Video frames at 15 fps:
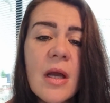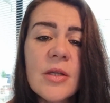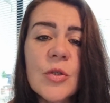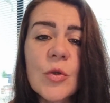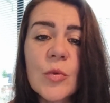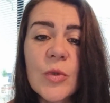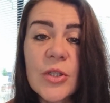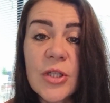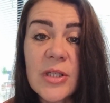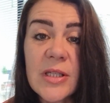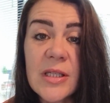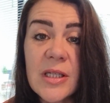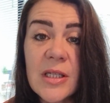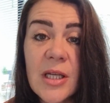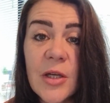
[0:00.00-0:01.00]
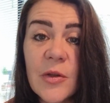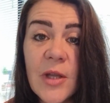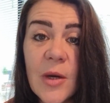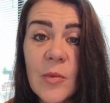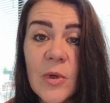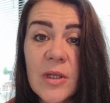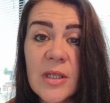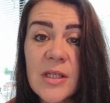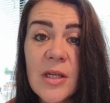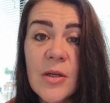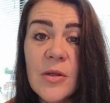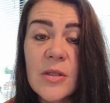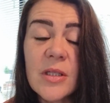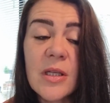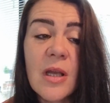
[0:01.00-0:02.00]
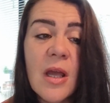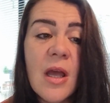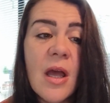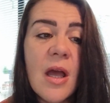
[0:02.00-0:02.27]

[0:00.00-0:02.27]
So we're just seeing how that works out.